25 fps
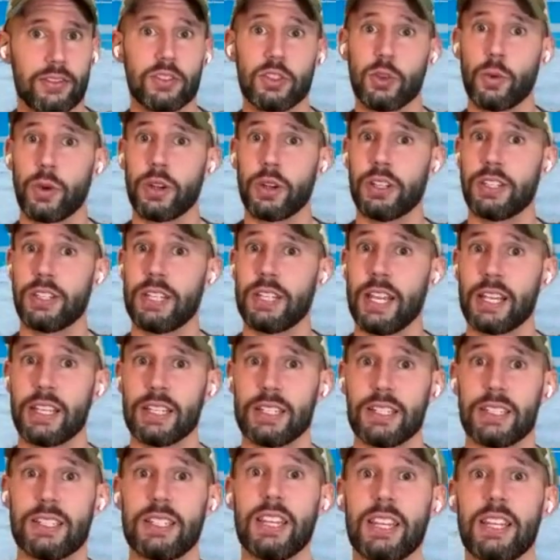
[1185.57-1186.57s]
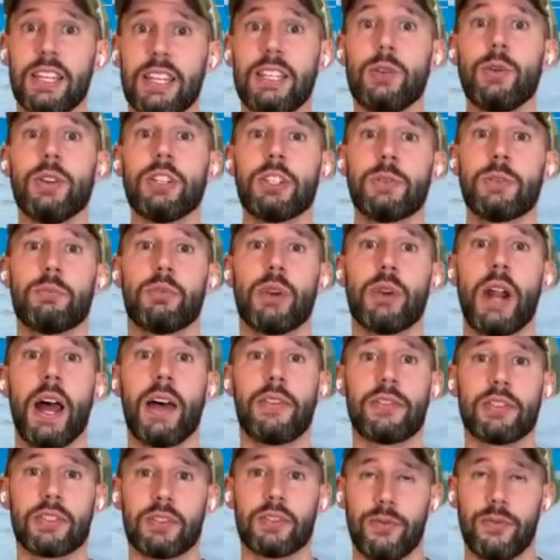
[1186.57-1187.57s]
So we're going to take continuous
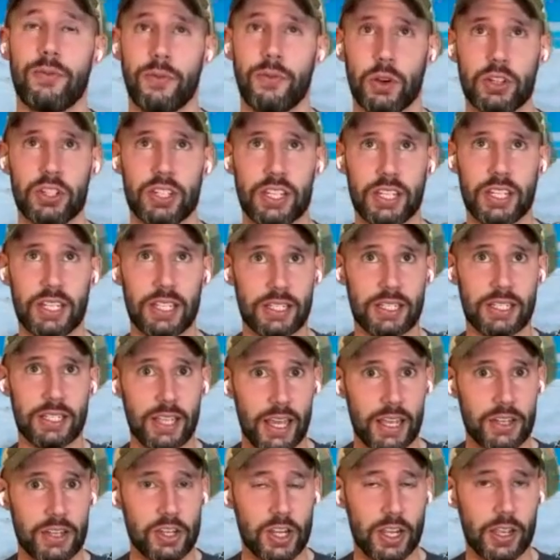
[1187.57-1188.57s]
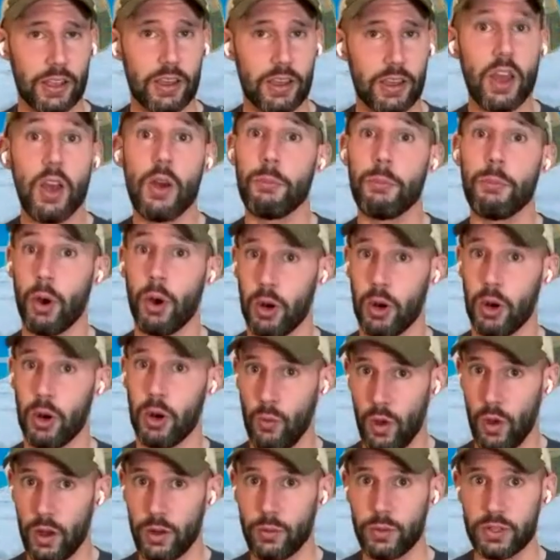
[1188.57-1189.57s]
breaths, first engaging part
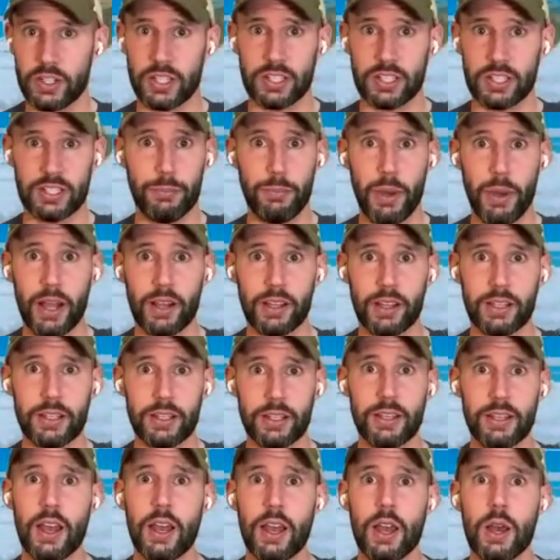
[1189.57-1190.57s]
1, which is the belly,